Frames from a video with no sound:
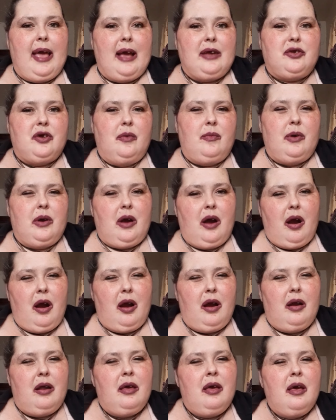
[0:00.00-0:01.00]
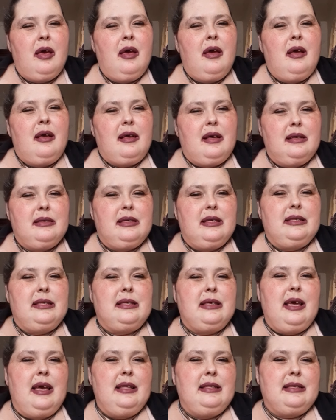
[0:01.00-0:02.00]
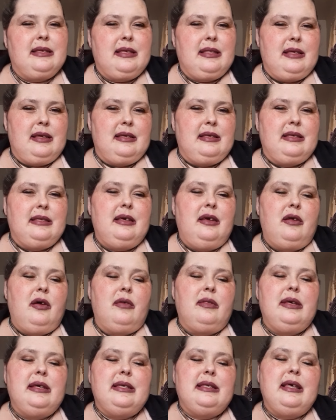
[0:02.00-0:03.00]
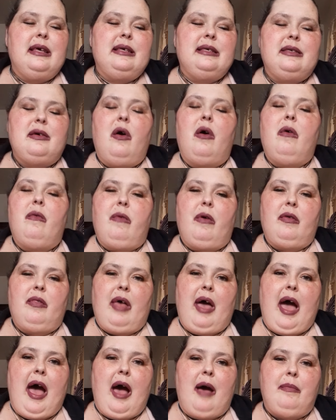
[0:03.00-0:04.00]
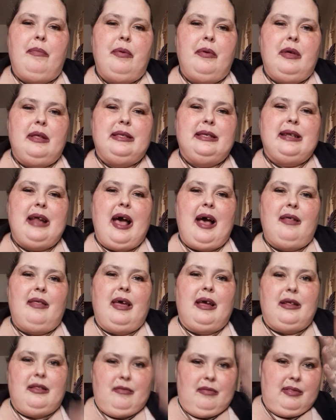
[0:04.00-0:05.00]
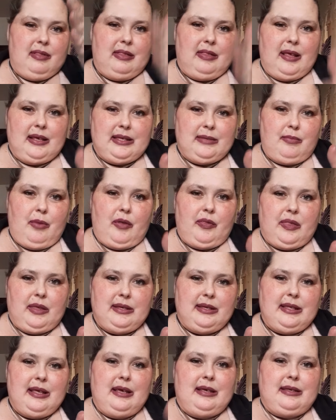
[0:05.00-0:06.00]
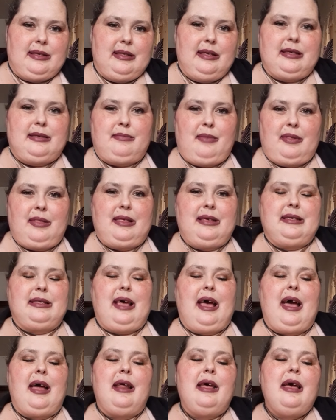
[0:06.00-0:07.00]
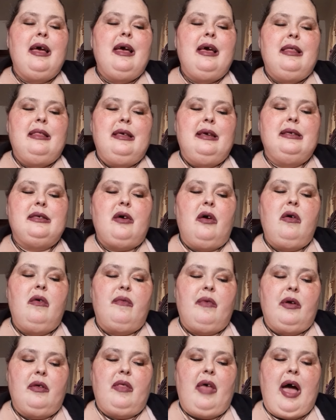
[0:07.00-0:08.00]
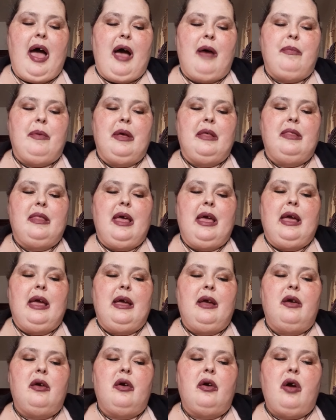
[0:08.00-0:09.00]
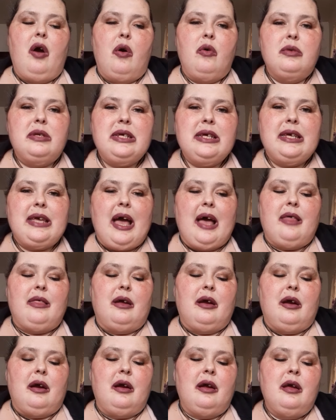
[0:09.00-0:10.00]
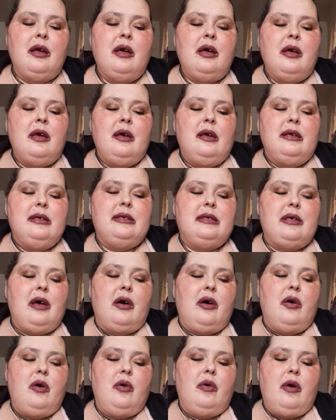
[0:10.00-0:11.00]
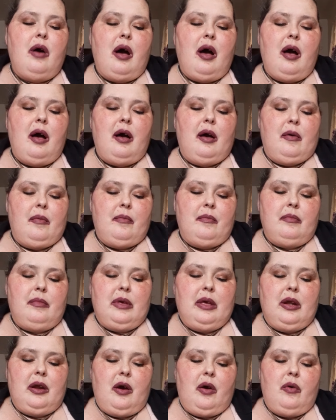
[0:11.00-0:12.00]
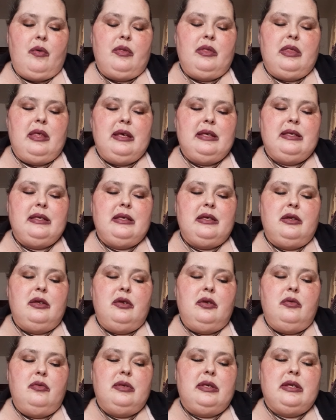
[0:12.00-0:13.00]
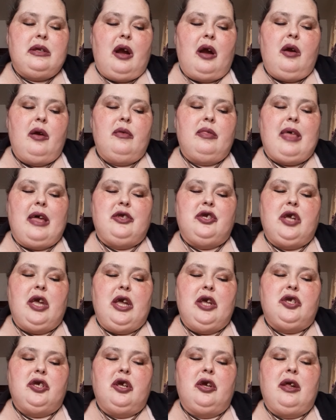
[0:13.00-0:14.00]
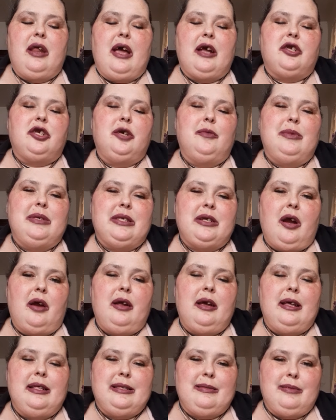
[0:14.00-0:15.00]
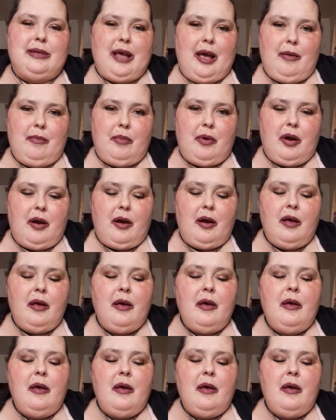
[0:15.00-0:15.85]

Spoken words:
October card because it's you know, these things overlap. It's not like this month is this month is that. These overlap and they go together. So, you know, this new start with education could actually be starting in September.